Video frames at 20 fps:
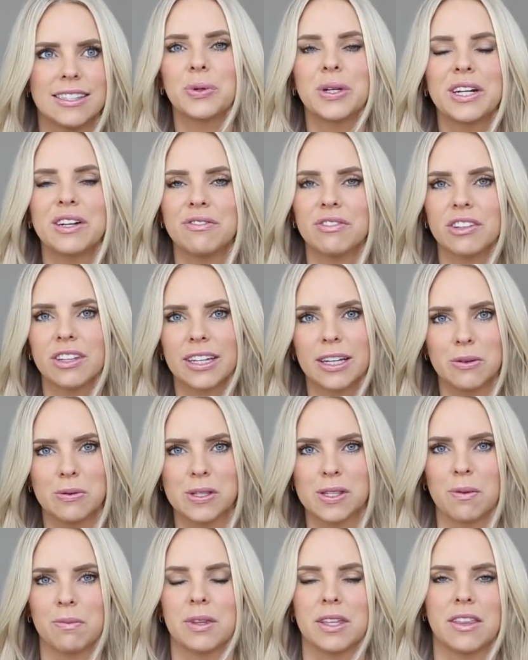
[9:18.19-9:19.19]
We didn't feel like it was
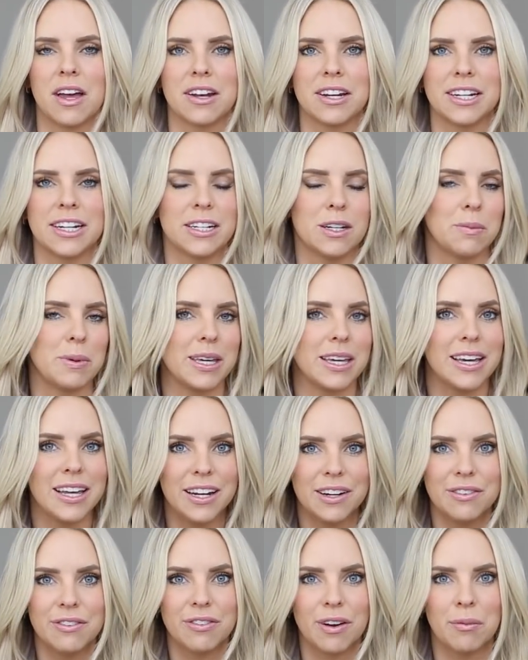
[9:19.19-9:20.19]
something that needed to be
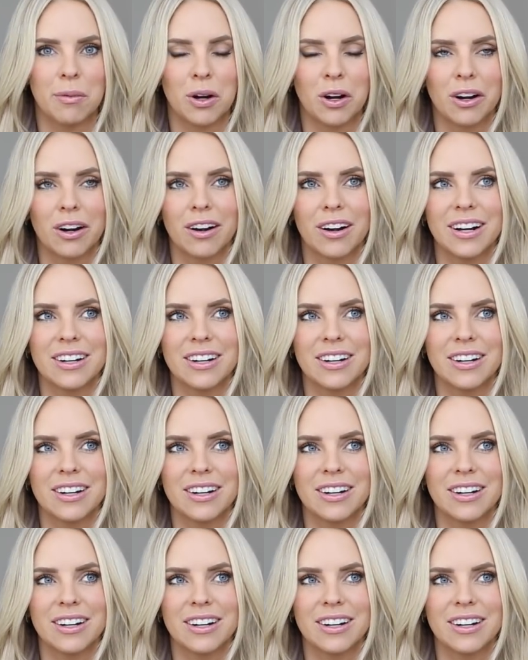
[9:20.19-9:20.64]
hidden from her.